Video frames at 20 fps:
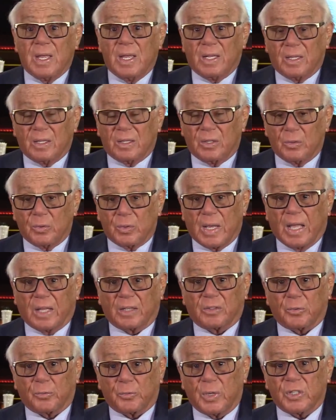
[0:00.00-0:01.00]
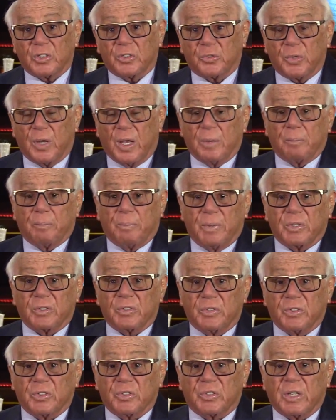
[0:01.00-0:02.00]
You got the restaurant
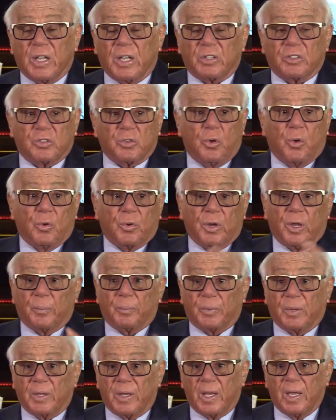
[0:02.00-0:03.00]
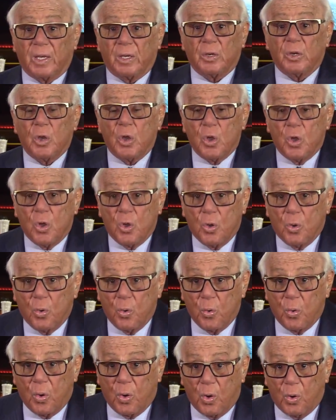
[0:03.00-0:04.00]
business that's going up today.
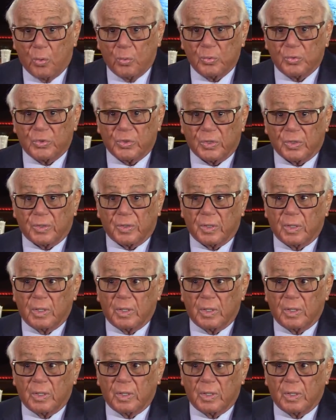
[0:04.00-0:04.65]
Who owns it?